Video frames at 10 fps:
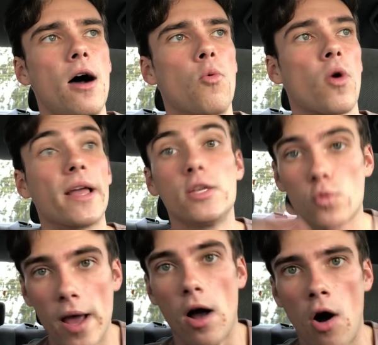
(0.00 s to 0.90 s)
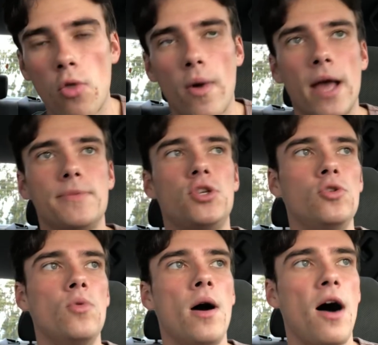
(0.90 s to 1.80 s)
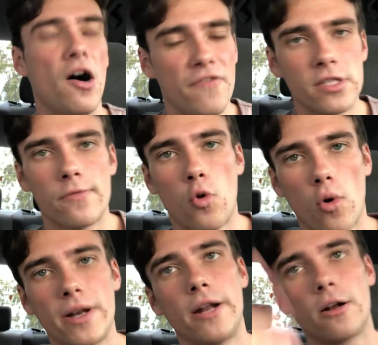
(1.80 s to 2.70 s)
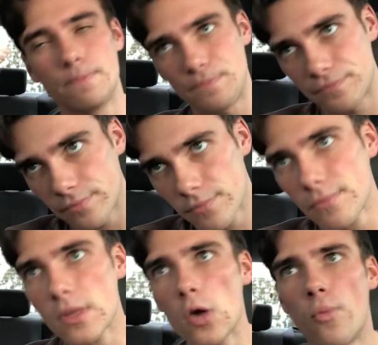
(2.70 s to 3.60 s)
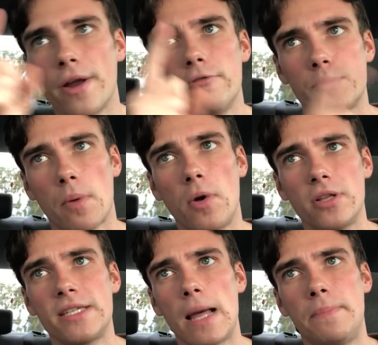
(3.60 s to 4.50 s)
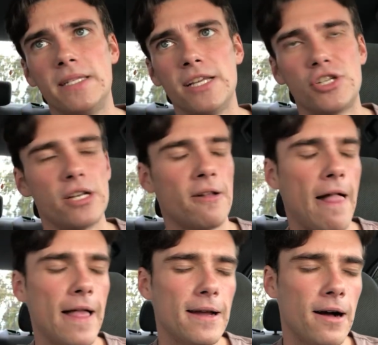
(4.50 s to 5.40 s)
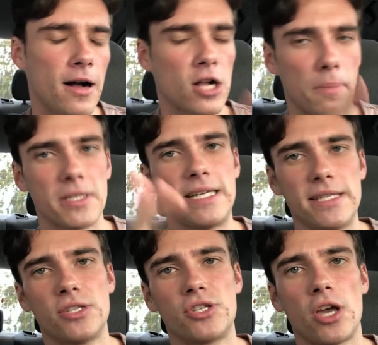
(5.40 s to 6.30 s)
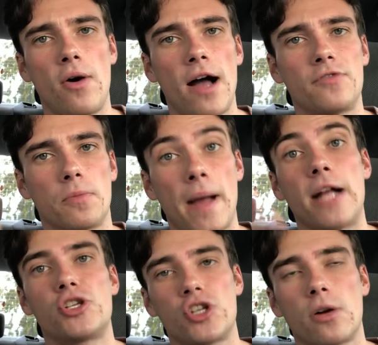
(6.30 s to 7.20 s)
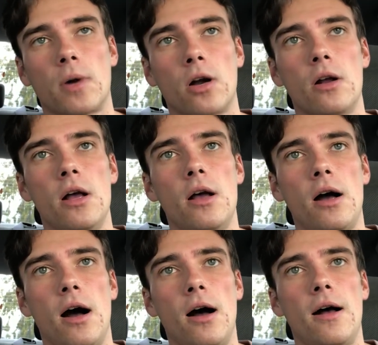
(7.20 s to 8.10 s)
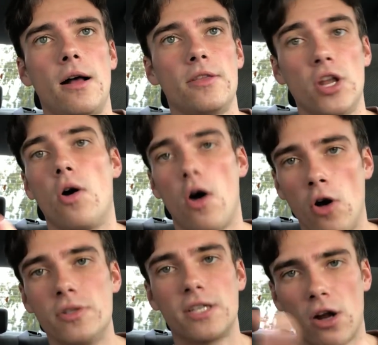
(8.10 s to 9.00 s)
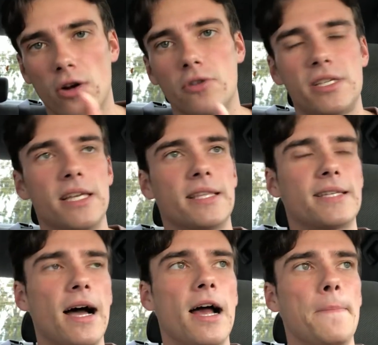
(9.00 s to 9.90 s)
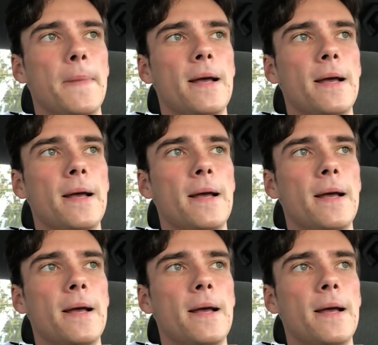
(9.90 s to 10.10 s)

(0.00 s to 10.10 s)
Working his way all the way up to offensive coordinator, where he was promoted to that position a couple seasons ago after Pat Shurmur, current OC at the time,